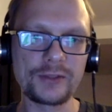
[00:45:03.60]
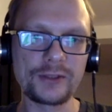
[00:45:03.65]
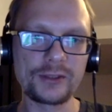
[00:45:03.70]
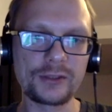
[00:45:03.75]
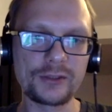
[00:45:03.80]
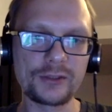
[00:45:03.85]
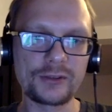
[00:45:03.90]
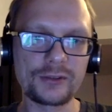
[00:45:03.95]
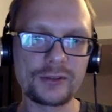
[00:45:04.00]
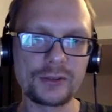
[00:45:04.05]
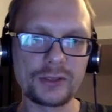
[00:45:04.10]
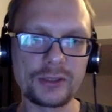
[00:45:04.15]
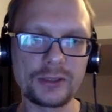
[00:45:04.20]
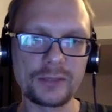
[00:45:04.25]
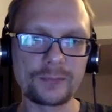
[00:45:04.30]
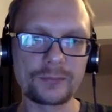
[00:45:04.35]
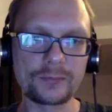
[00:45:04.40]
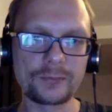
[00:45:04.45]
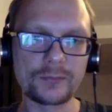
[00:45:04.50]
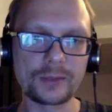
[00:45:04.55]
this
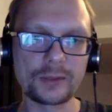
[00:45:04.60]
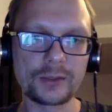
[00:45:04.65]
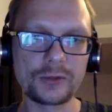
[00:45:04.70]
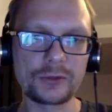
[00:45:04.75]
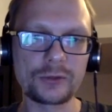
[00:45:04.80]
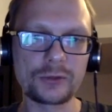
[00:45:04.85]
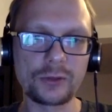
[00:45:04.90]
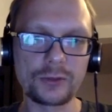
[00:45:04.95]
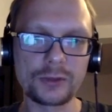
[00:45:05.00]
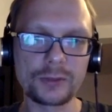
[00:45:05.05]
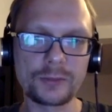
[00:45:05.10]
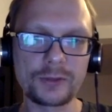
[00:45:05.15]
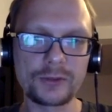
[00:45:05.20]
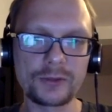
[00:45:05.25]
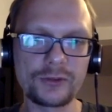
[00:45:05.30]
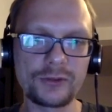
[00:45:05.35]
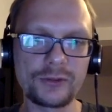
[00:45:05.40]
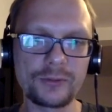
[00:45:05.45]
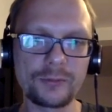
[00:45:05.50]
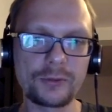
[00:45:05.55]
drawing
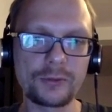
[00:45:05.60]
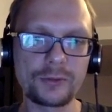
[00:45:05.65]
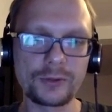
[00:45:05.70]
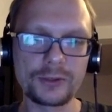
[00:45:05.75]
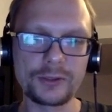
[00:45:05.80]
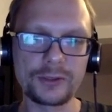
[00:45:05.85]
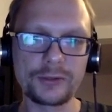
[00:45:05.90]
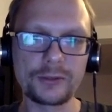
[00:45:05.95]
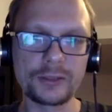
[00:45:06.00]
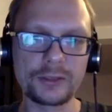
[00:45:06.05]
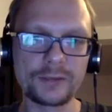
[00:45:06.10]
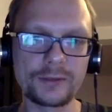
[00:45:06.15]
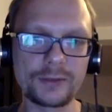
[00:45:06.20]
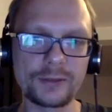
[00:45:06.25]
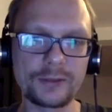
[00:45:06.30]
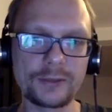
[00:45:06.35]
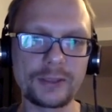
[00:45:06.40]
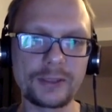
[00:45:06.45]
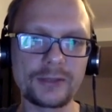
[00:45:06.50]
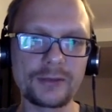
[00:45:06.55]
because it's important to have
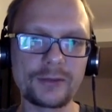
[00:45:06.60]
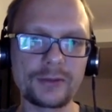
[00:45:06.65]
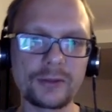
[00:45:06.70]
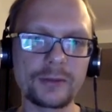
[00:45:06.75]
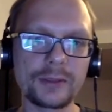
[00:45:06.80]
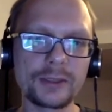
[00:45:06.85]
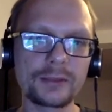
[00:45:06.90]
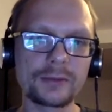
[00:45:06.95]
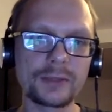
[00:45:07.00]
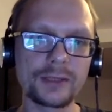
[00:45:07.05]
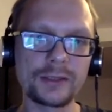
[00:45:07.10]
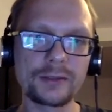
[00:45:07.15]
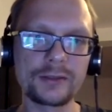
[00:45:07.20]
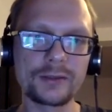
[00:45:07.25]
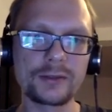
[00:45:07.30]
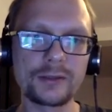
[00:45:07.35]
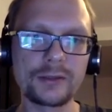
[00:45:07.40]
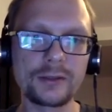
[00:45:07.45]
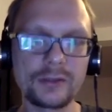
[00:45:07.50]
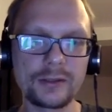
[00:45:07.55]
the right drawing, right?
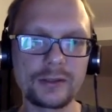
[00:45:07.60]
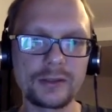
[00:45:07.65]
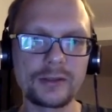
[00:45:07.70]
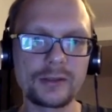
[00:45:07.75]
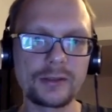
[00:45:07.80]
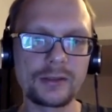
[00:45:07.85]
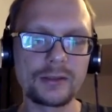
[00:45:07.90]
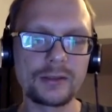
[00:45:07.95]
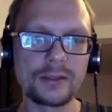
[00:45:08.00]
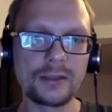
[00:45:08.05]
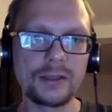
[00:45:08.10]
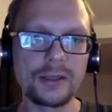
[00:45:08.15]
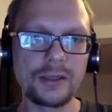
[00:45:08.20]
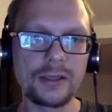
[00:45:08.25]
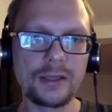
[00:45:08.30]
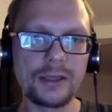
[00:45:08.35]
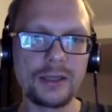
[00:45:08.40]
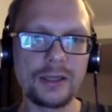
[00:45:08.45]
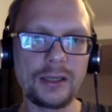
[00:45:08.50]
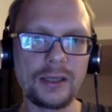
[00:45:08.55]

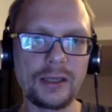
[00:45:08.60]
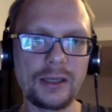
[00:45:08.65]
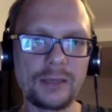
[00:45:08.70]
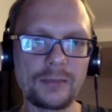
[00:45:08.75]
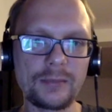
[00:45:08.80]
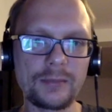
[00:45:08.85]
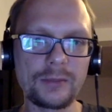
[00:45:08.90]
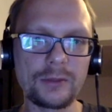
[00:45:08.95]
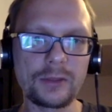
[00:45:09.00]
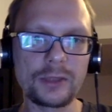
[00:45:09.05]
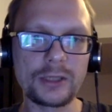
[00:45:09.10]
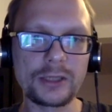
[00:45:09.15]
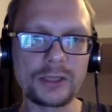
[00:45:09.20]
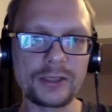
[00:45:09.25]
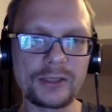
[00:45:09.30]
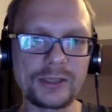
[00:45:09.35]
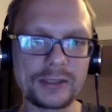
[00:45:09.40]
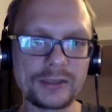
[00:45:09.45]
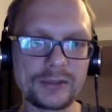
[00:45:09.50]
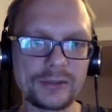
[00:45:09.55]
All
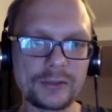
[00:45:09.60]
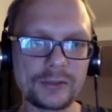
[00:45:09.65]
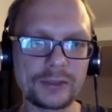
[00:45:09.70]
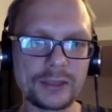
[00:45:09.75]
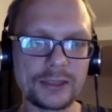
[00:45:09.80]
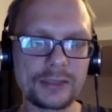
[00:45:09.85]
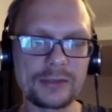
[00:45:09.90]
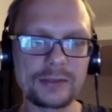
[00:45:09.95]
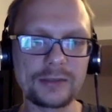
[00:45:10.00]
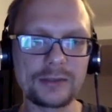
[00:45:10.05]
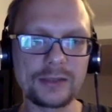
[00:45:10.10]
architects know that.